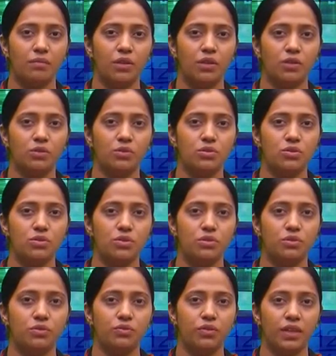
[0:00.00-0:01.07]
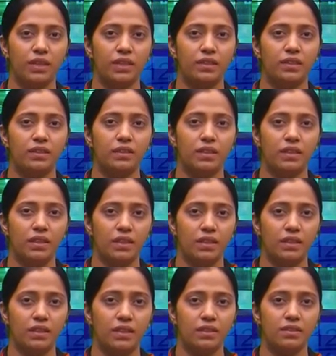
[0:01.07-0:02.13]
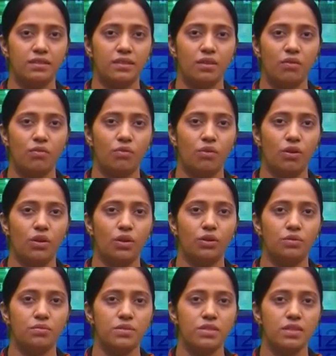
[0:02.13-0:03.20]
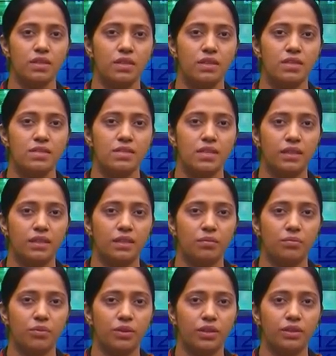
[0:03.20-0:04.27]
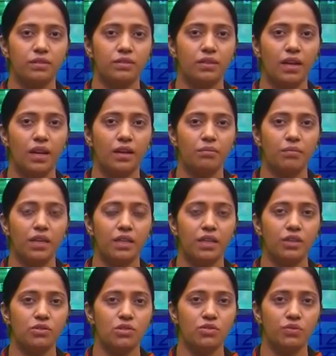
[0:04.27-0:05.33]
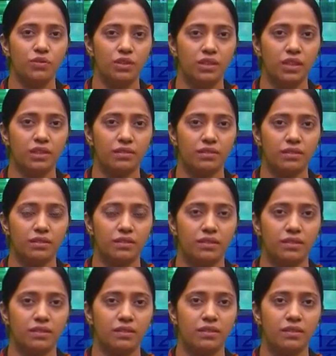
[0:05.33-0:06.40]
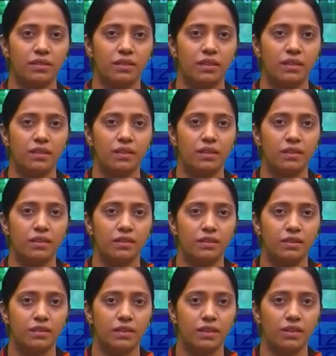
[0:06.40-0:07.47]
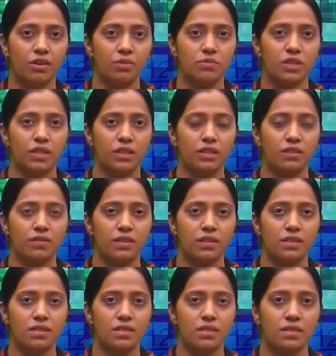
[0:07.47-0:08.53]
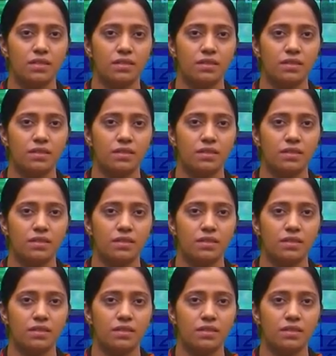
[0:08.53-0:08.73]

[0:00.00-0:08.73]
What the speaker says: be used to find the areas, volumes, central points, and many useful things. Third objective is